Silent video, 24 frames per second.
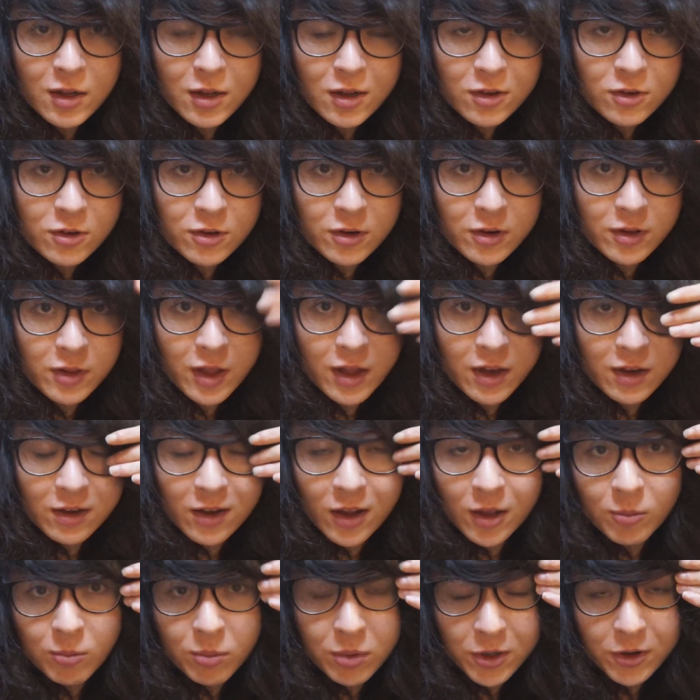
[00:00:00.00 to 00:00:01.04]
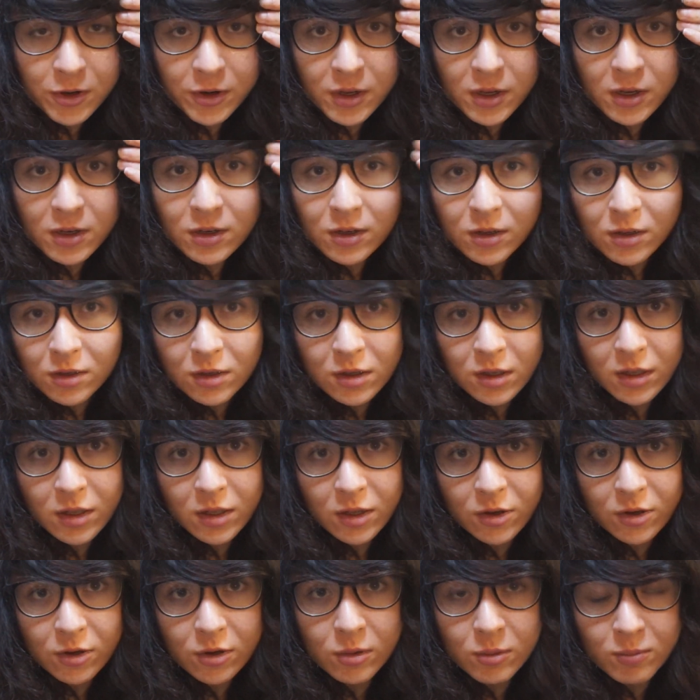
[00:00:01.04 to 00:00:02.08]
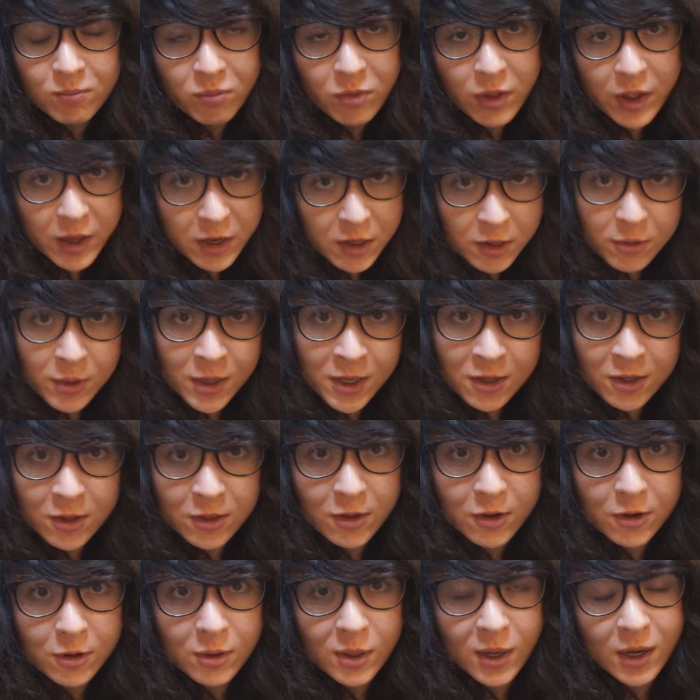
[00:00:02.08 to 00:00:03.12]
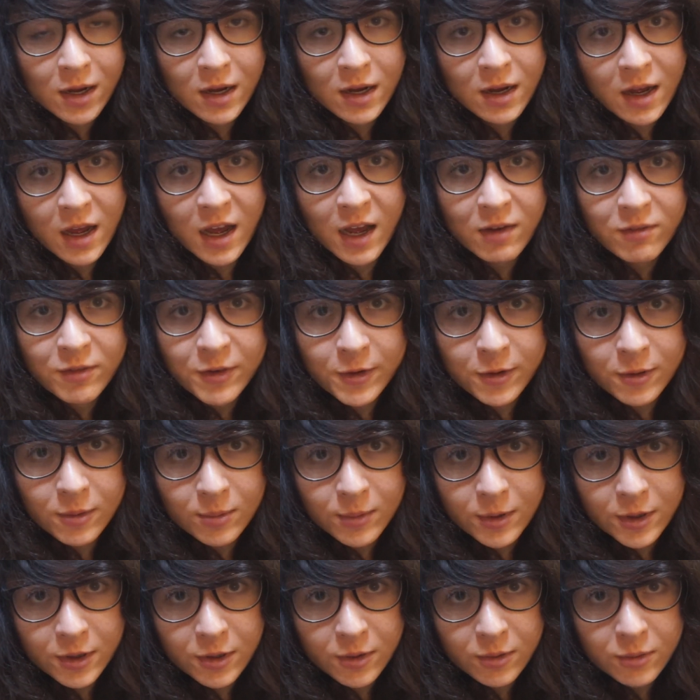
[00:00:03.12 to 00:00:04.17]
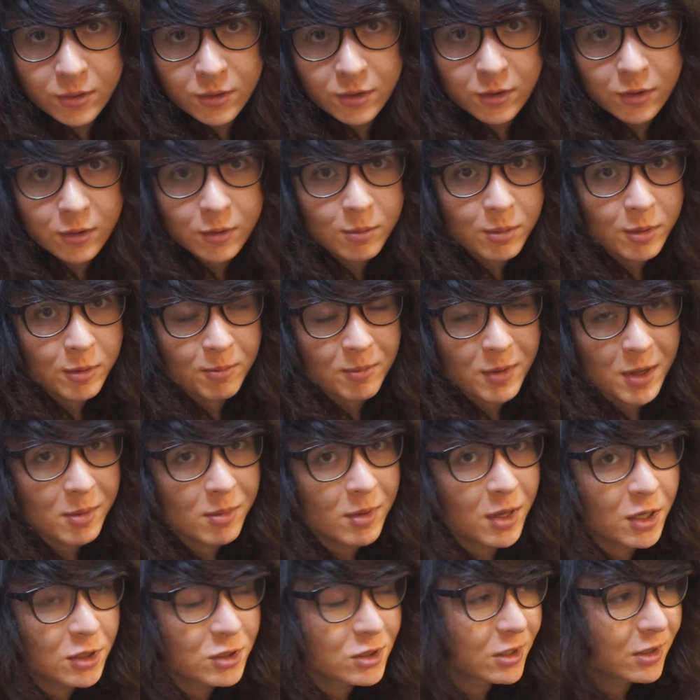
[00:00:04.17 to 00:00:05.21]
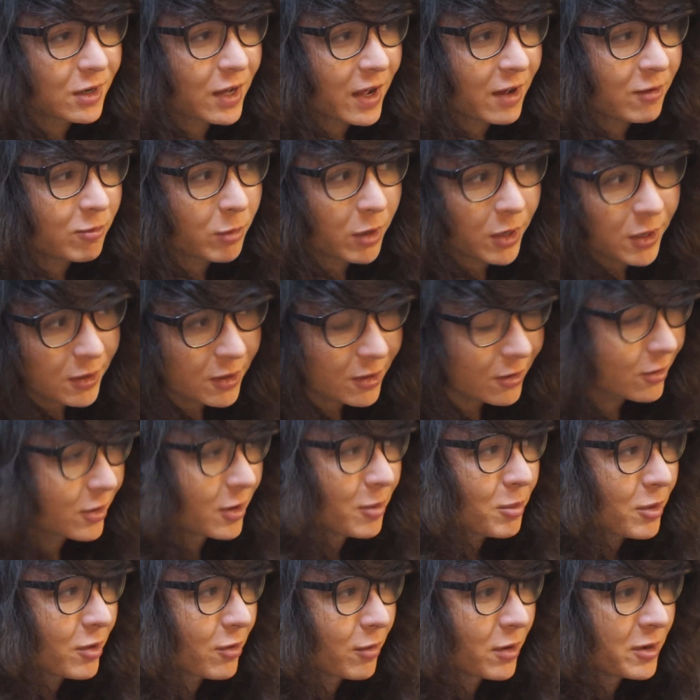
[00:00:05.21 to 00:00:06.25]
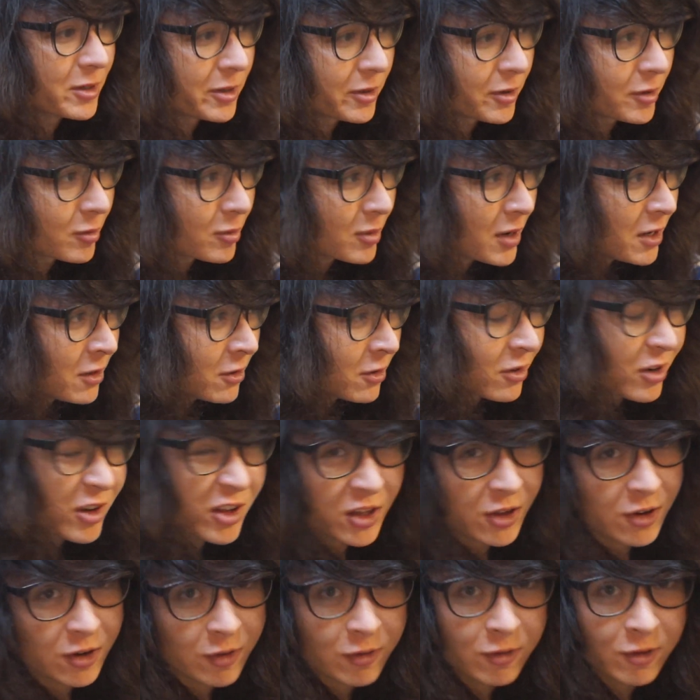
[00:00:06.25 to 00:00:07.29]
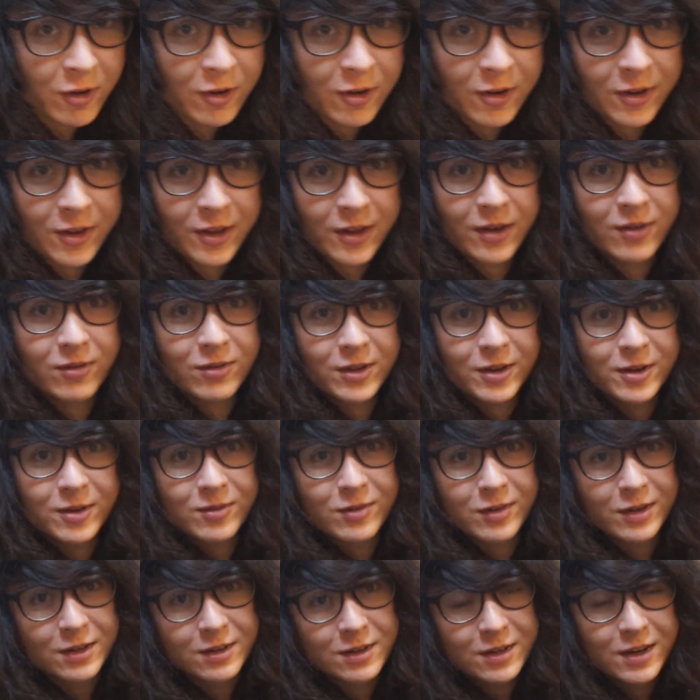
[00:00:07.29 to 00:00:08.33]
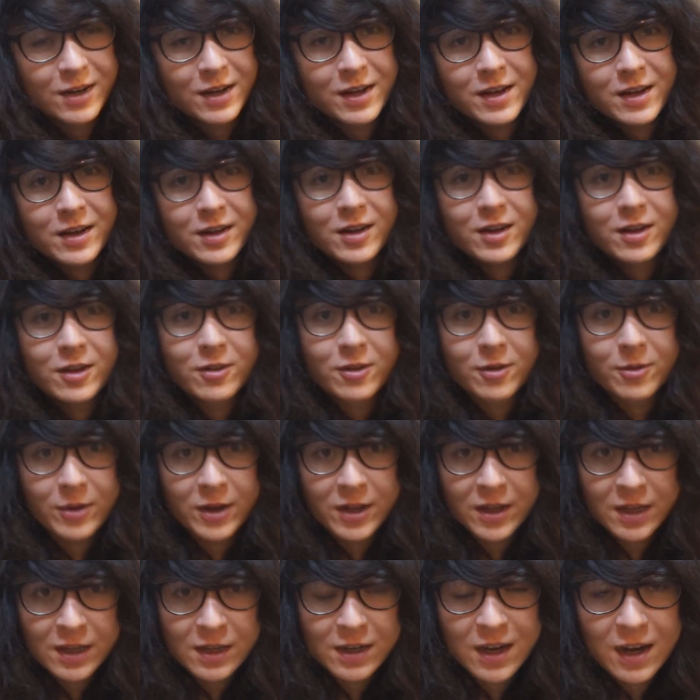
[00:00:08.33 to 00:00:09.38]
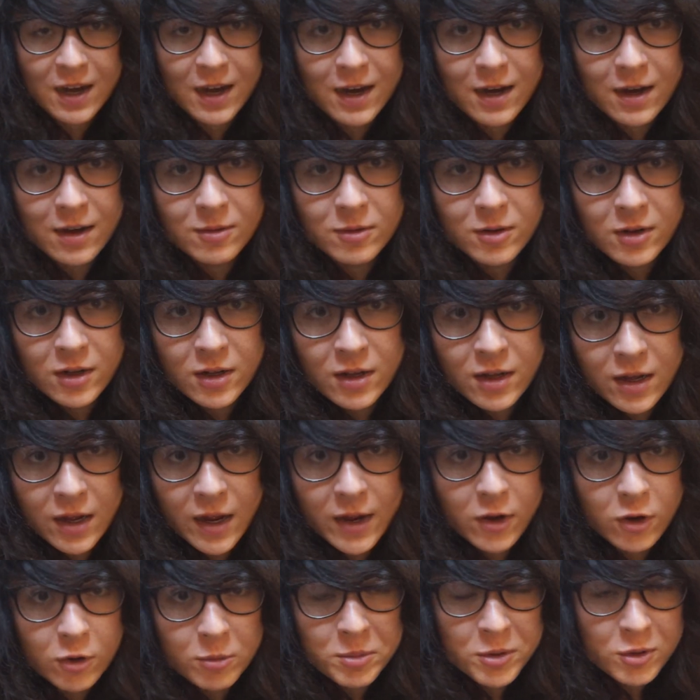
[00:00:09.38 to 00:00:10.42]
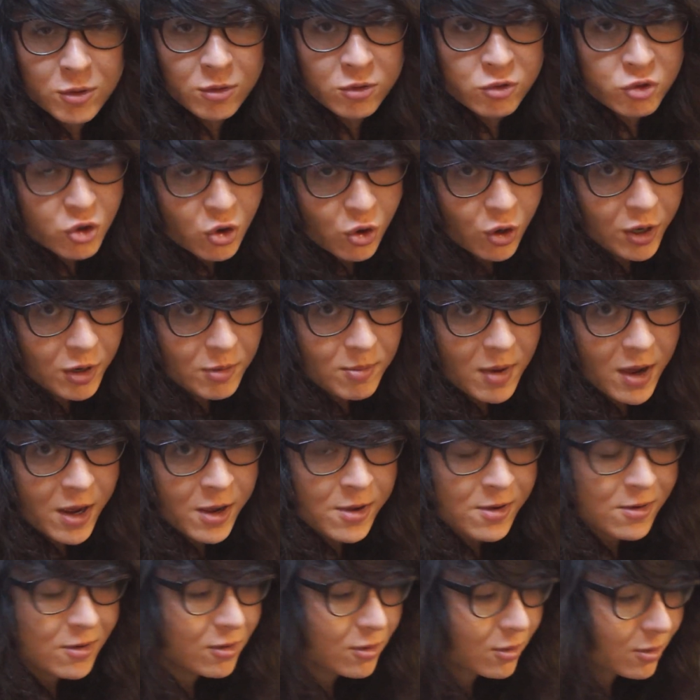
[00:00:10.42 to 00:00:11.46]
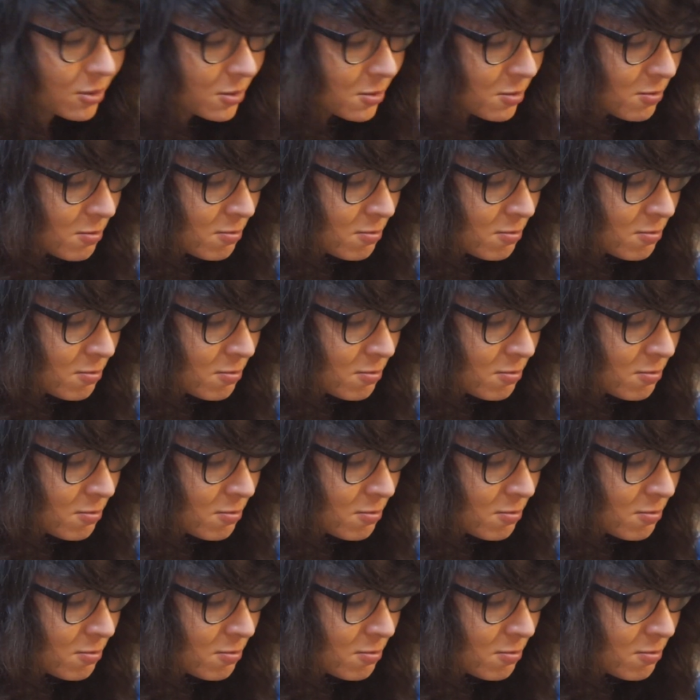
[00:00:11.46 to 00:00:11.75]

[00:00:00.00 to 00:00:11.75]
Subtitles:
during that time period. So anyways though, have a good one, YouTube. Maybe I should have my scripts run on a render server or something, but either way, I hope you enjoyed my little